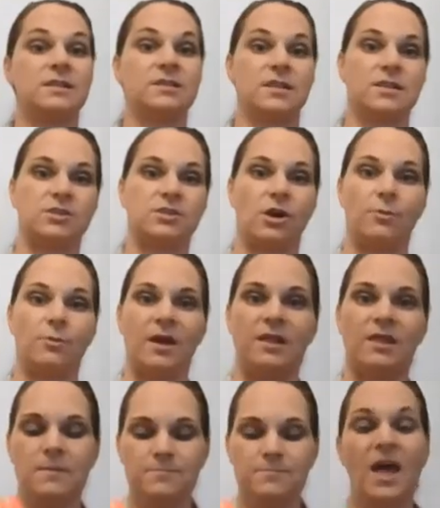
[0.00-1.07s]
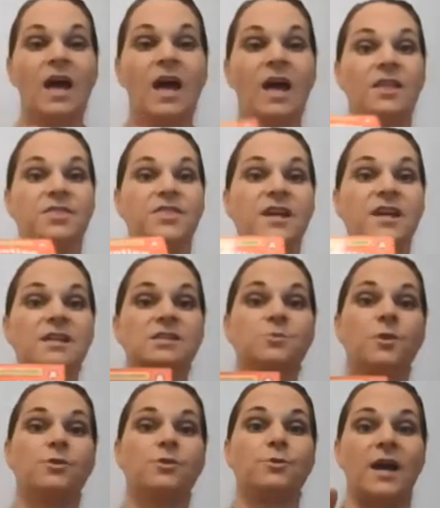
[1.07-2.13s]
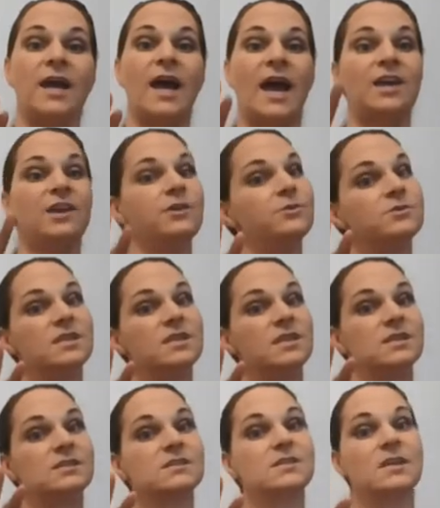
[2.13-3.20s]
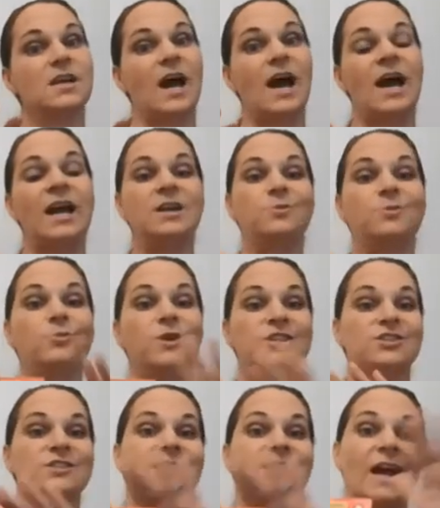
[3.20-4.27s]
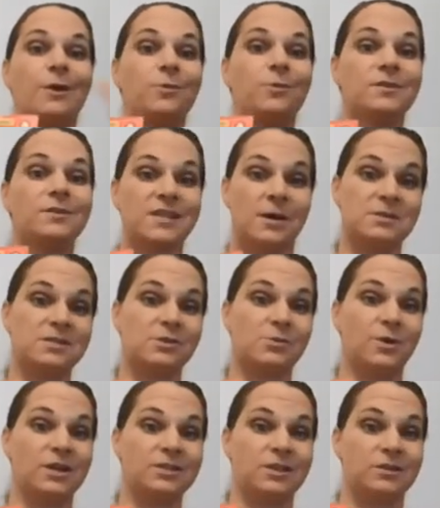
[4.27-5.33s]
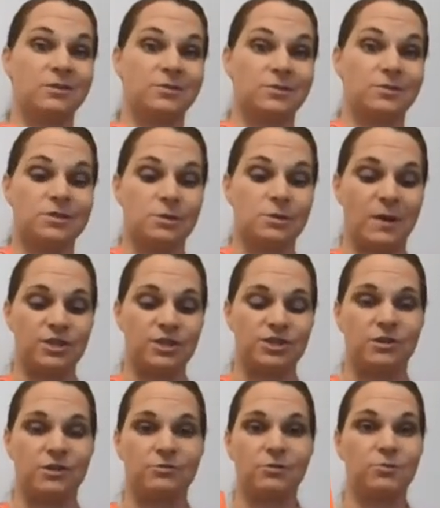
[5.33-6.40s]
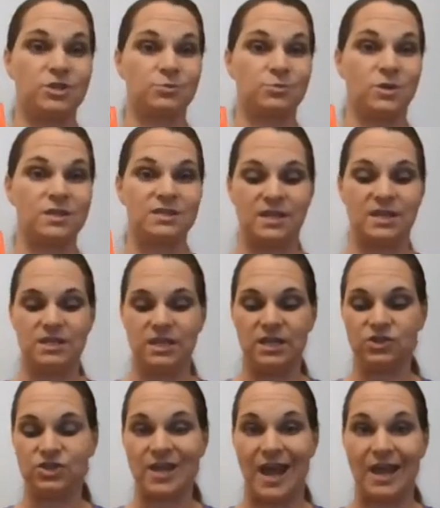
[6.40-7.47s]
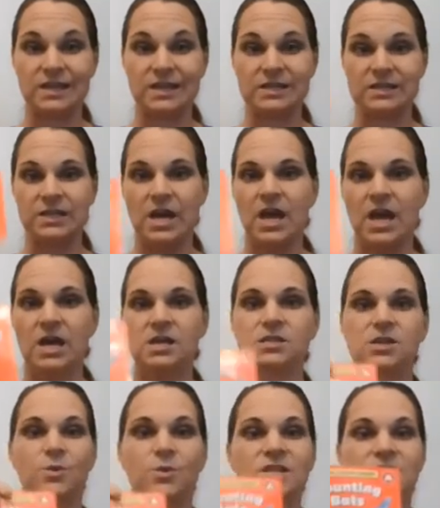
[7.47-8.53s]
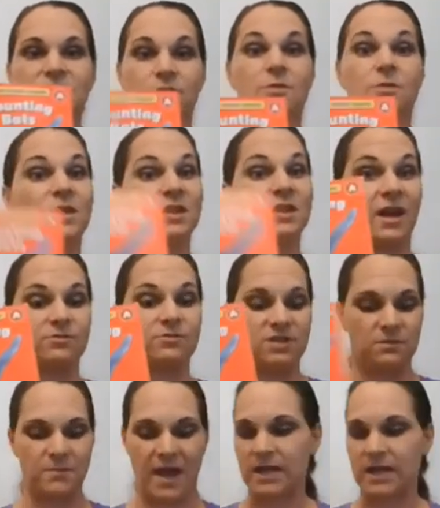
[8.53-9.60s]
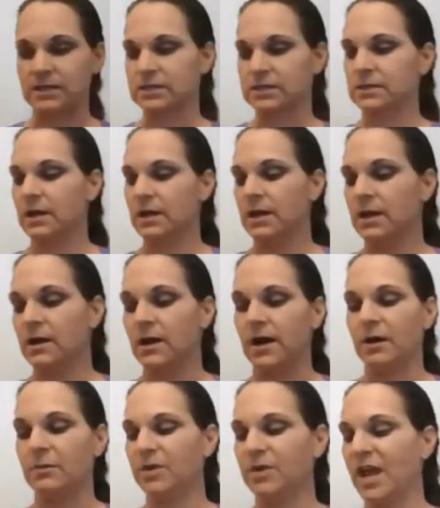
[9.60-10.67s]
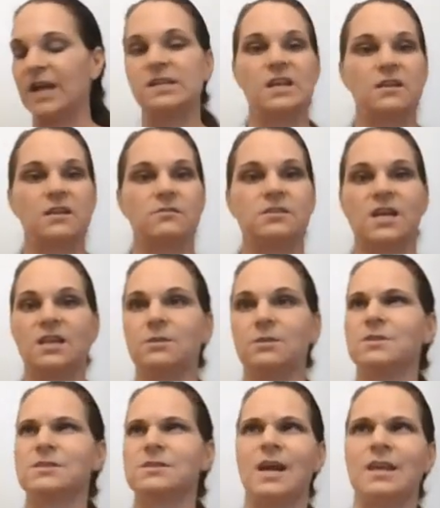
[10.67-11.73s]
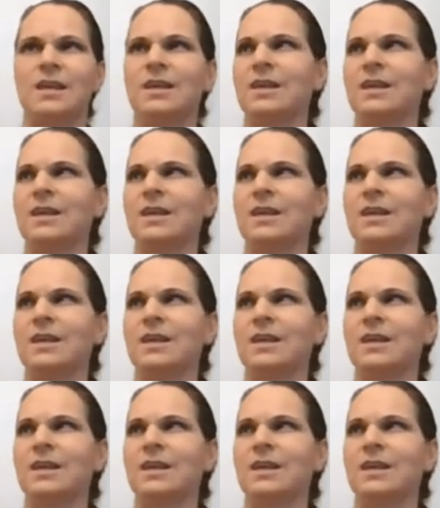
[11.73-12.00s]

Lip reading: to start with. These were great. I used these to guide which sight words I was going to introduce to my children, which ones to teach next. So we started with counting bats. We had another set that was, I think,